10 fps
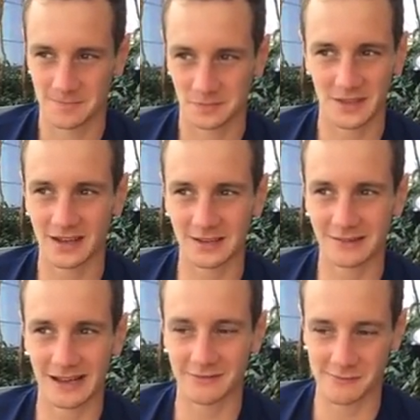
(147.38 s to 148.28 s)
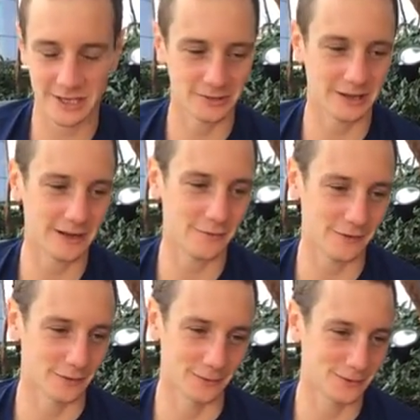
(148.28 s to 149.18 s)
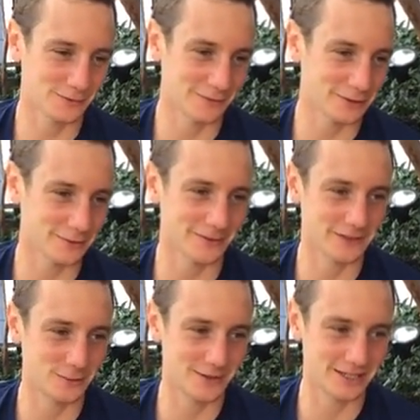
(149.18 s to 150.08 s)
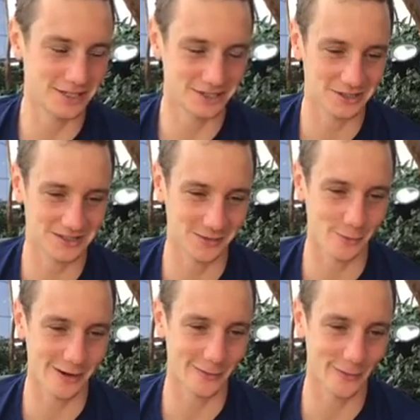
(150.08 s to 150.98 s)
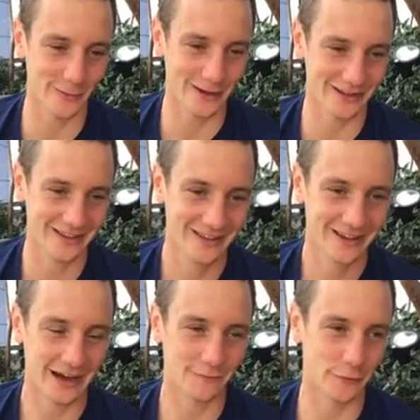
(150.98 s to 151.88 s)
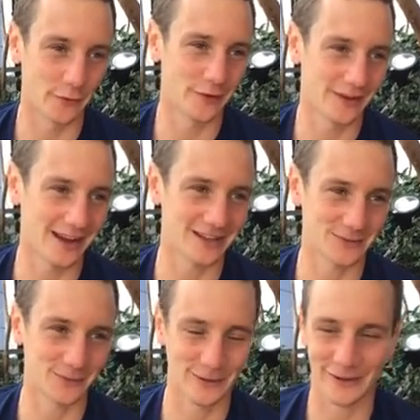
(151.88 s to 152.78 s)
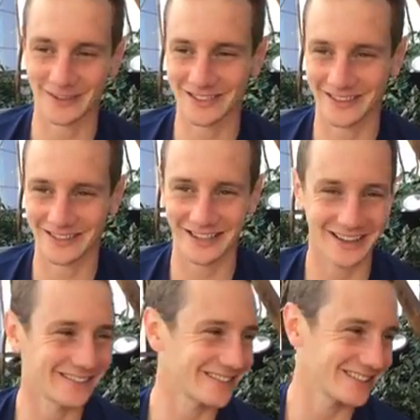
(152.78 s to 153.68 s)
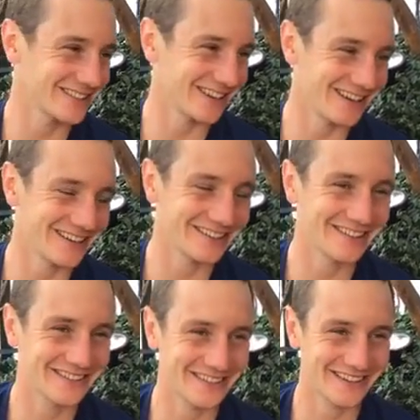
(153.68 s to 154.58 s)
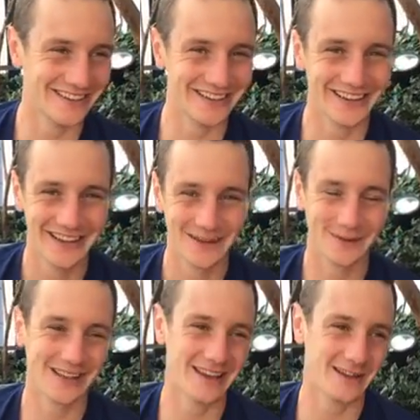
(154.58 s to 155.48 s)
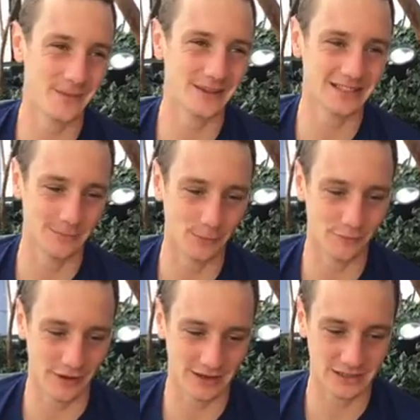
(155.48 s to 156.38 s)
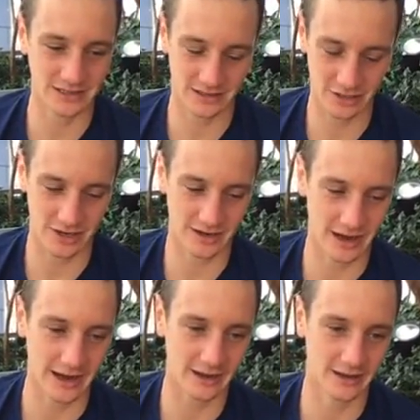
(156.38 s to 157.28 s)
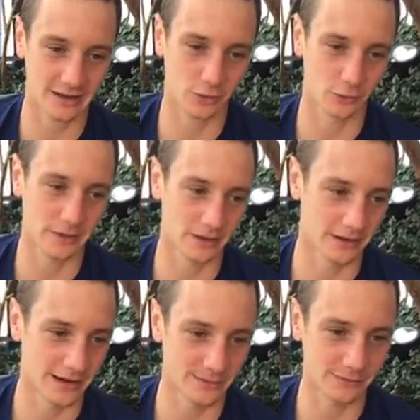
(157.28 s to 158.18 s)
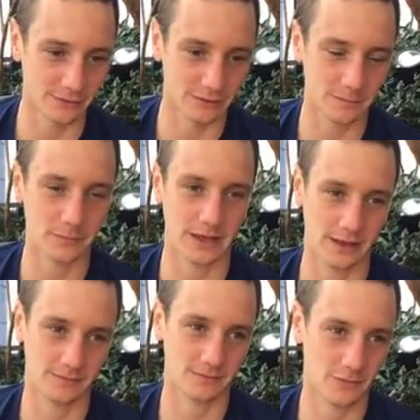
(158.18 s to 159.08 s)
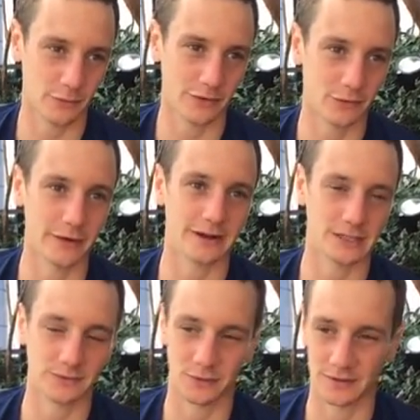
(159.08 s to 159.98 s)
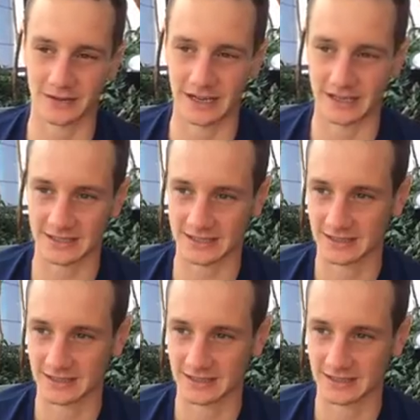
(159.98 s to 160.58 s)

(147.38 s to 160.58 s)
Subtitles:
I don't really have a ritual. Anything that was a ritual or superstition and somewhere along the way I've done and hasn't worked, so it's like got discarded. But yeah, simple things. Try and eat a good meal the night before, eat 3 or 4 hours before the race.